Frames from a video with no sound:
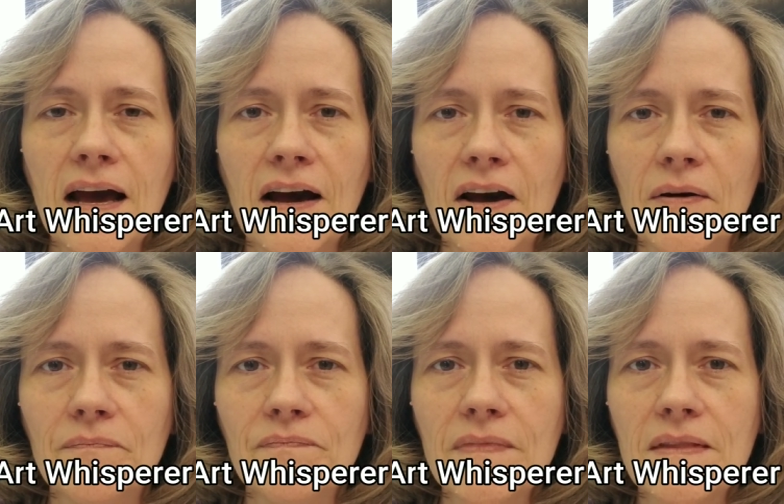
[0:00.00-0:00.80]

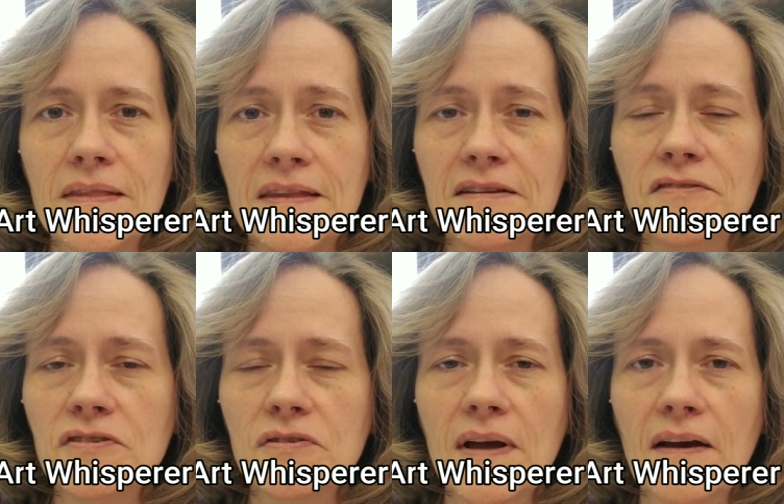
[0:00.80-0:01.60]
Um,
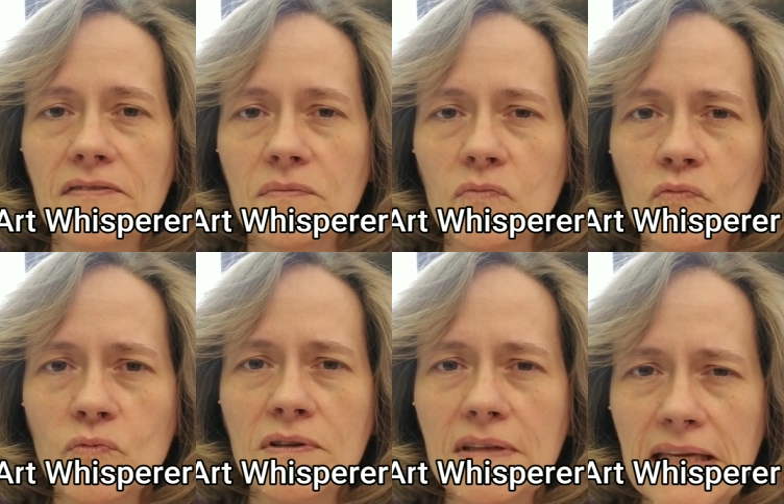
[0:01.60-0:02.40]
these two have some
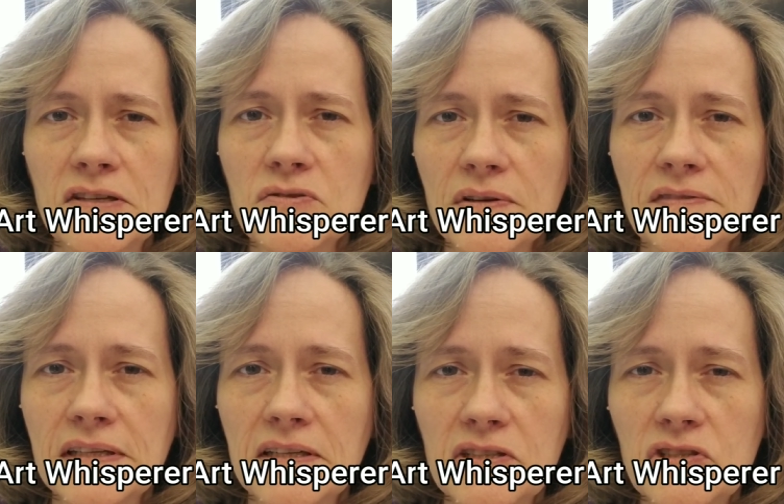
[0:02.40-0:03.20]
really
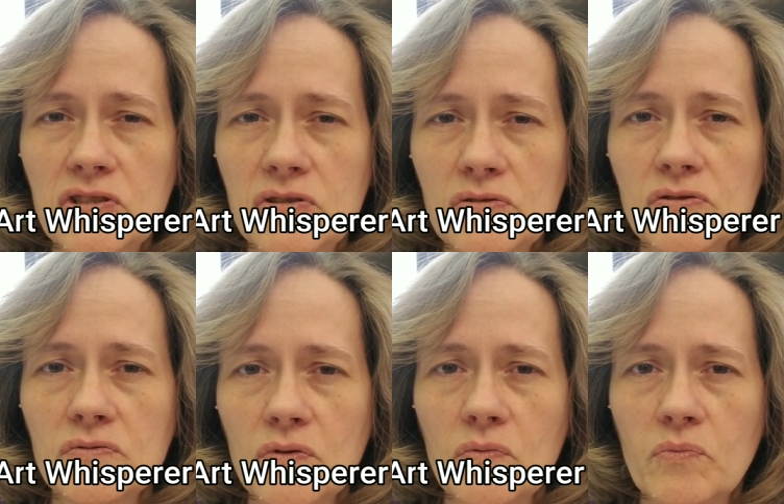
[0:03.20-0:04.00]
interesting and
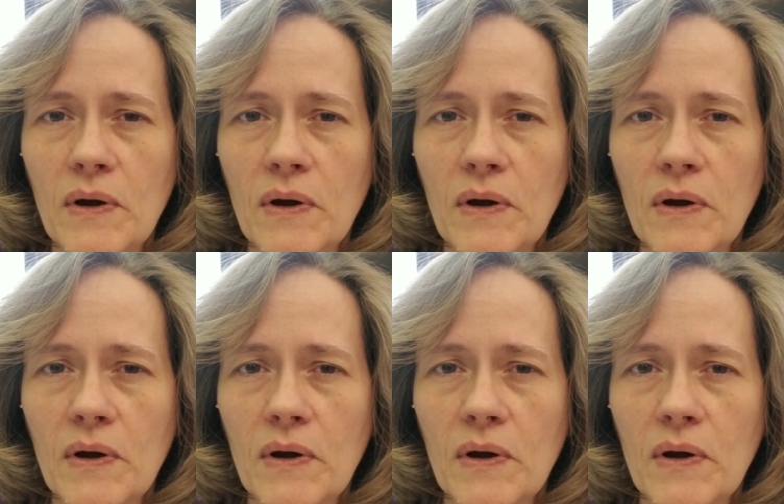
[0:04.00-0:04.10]
unusual